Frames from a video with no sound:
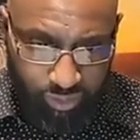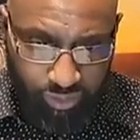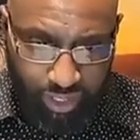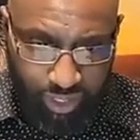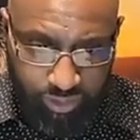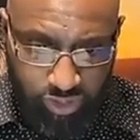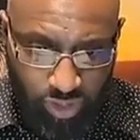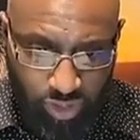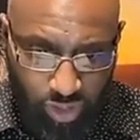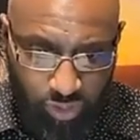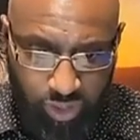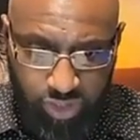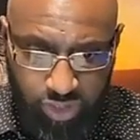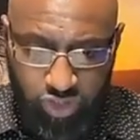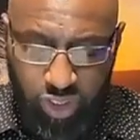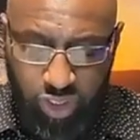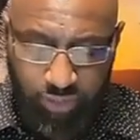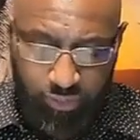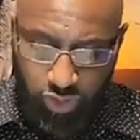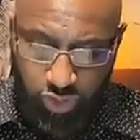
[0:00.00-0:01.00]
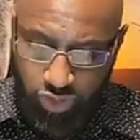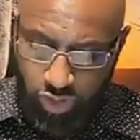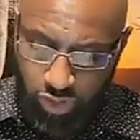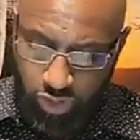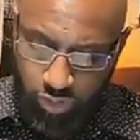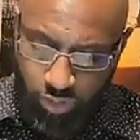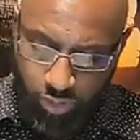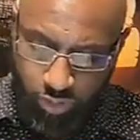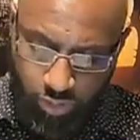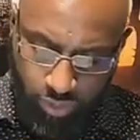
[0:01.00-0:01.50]
Thessalonians chapter
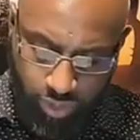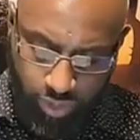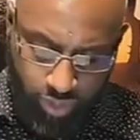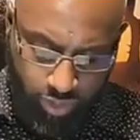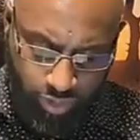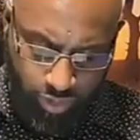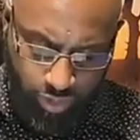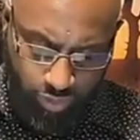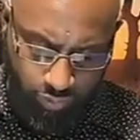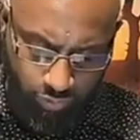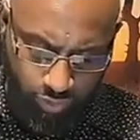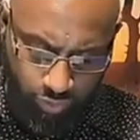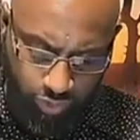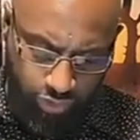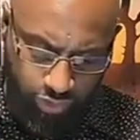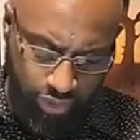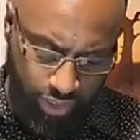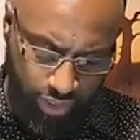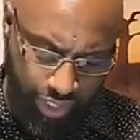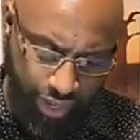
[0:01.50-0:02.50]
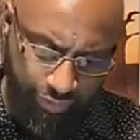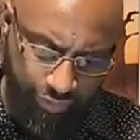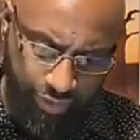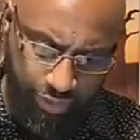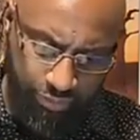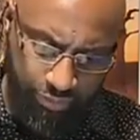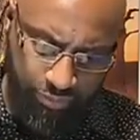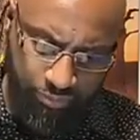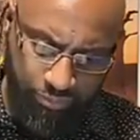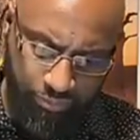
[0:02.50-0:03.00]
2, verse 11.